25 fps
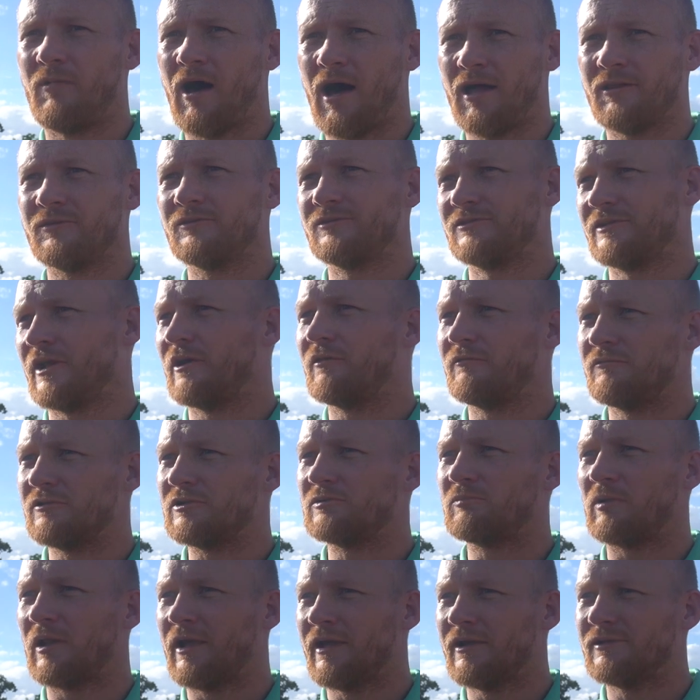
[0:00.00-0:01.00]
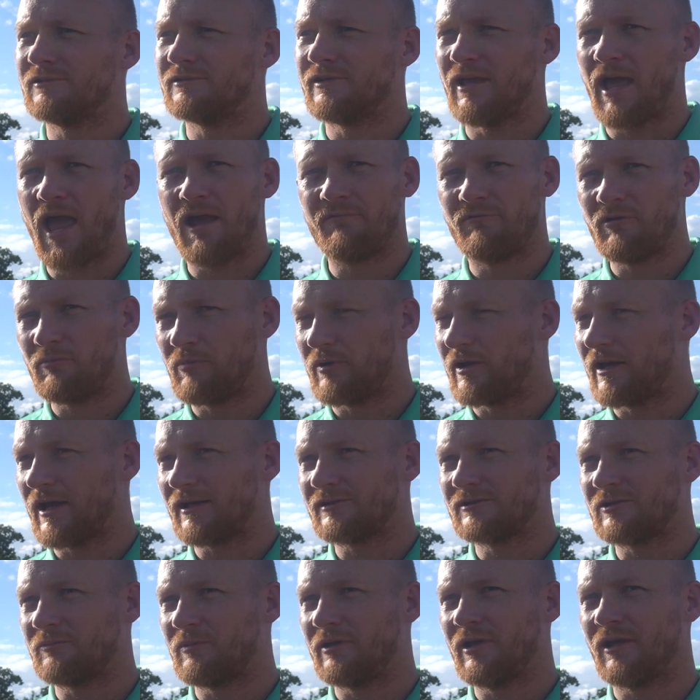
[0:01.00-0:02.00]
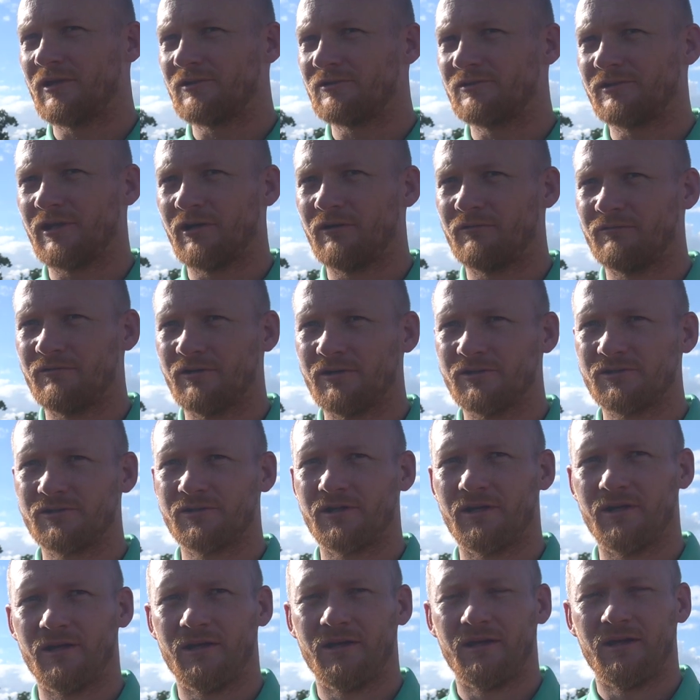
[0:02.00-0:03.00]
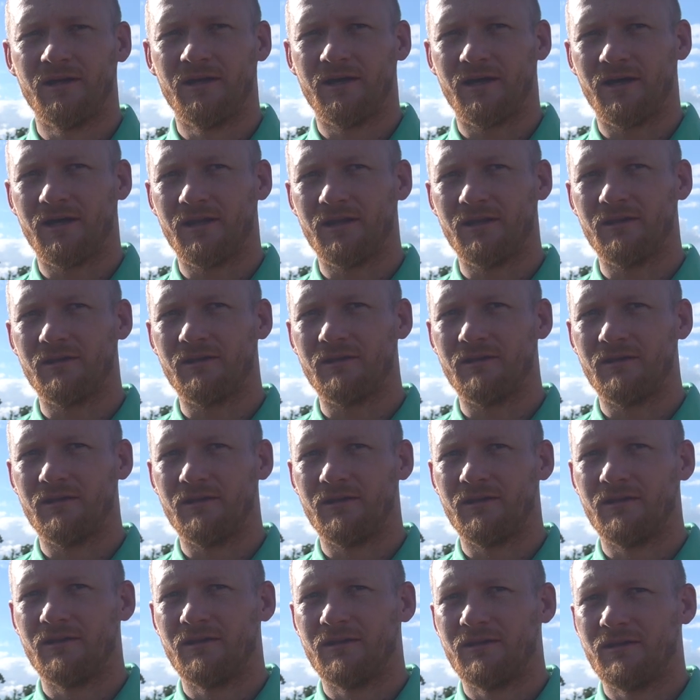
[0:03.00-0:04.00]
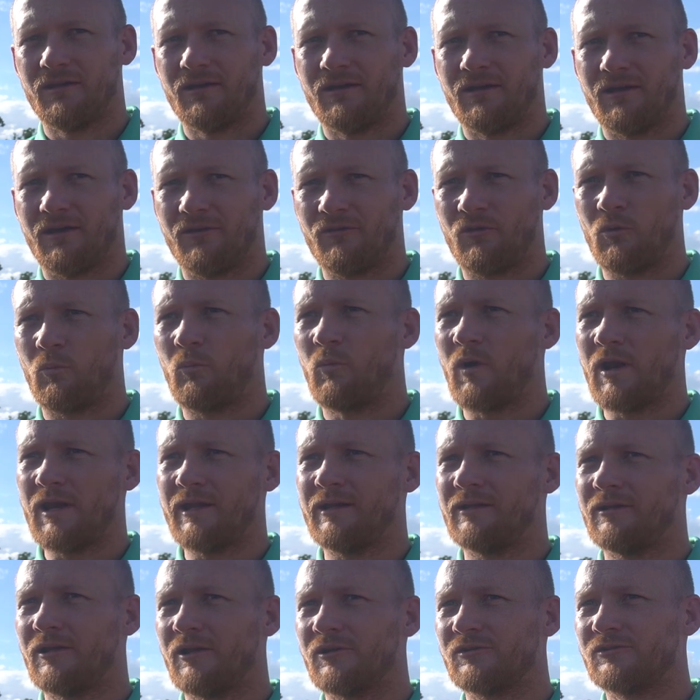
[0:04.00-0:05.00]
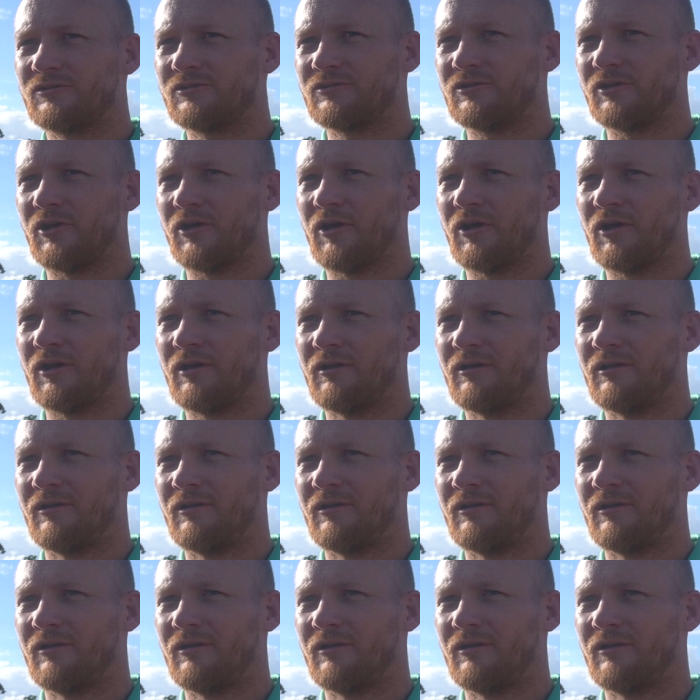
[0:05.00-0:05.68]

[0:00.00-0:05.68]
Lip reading: unselfish players. Everybody has to be unselfish. And the willingness to